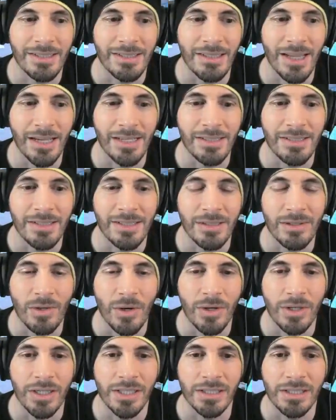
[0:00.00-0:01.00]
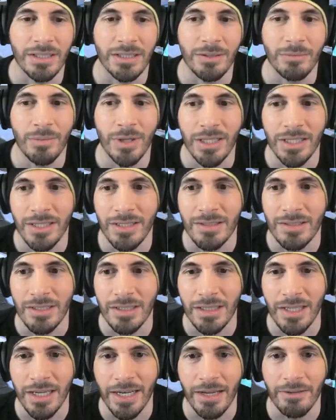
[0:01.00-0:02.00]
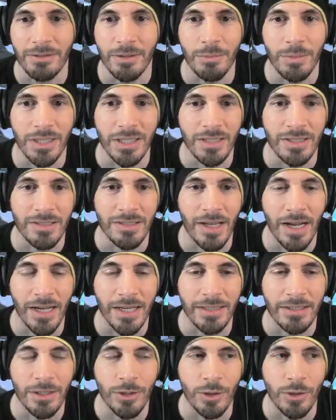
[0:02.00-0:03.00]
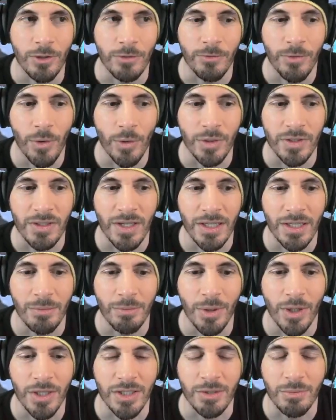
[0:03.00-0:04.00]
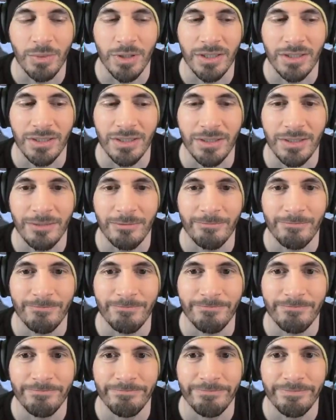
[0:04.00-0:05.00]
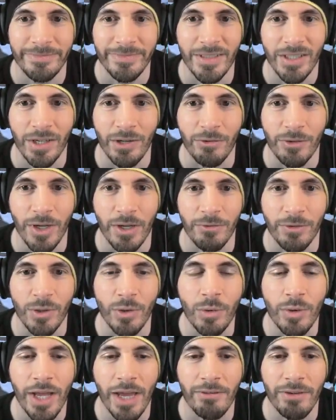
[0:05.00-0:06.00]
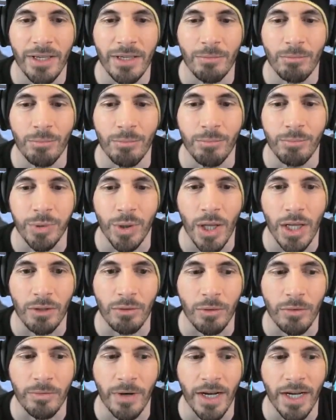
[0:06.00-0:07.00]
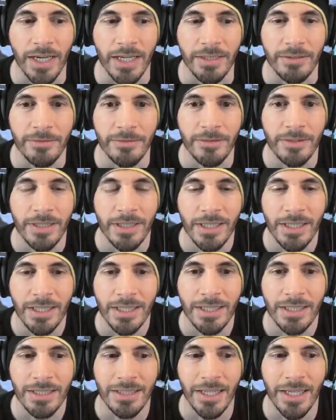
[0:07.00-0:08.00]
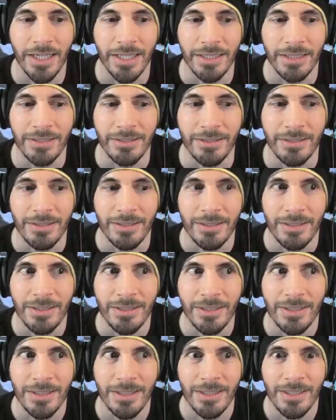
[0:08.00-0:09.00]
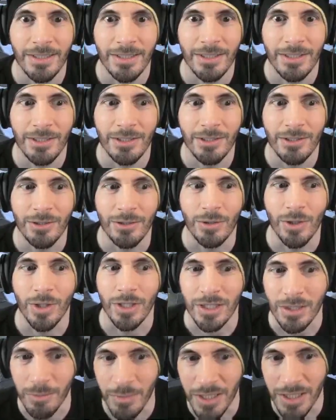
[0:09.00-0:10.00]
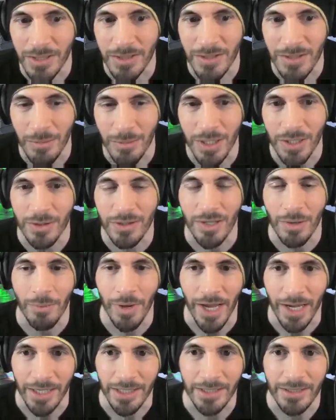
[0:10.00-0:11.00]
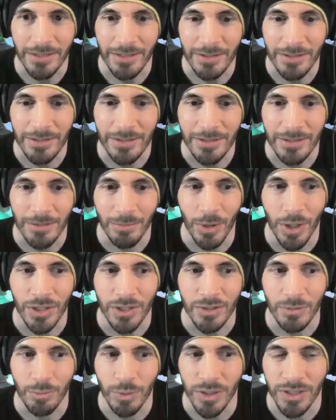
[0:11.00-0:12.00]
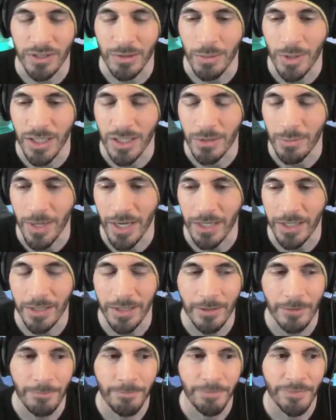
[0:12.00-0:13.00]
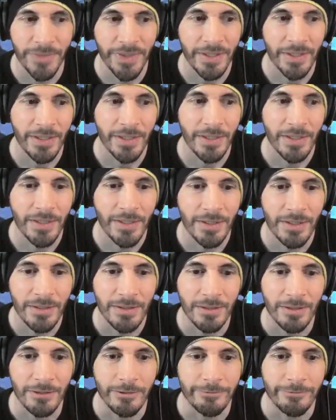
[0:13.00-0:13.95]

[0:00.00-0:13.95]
nice to target the minions and then have the minions die and then you could focus on the boss. But you know, if you don't have a block revive, then you target the minions come back. The boss brings the minions back. So